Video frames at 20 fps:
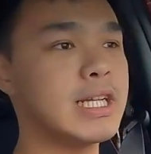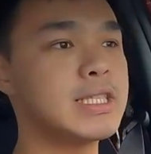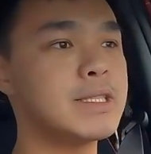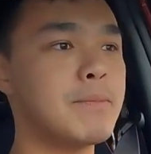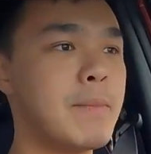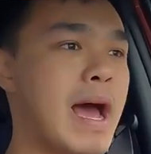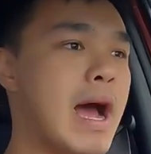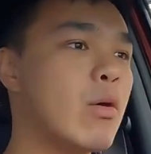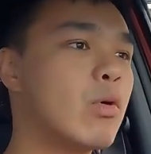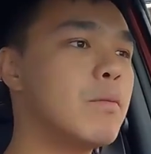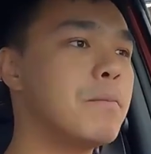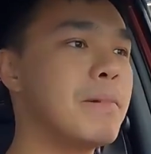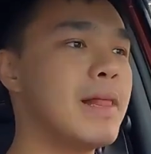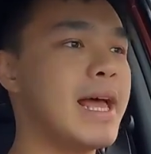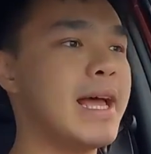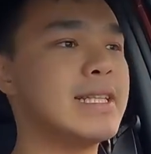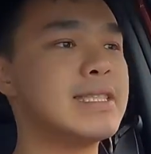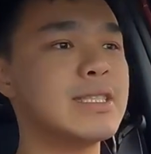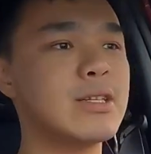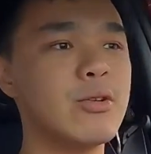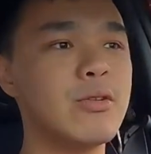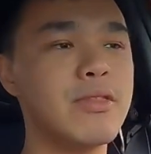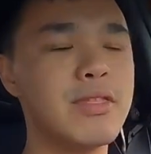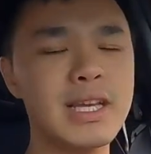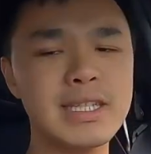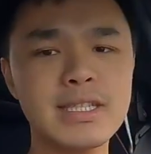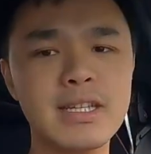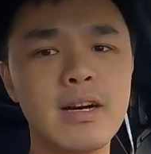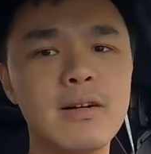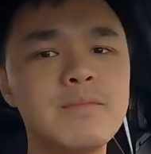its power plant. So
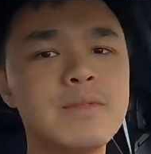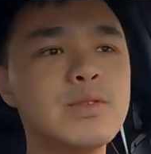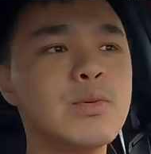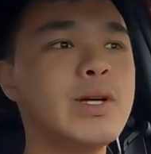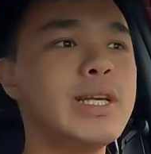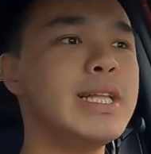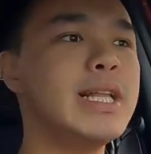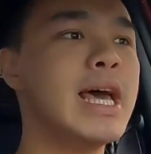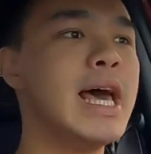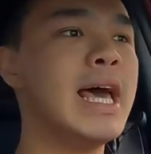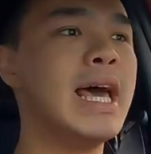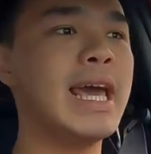this comes with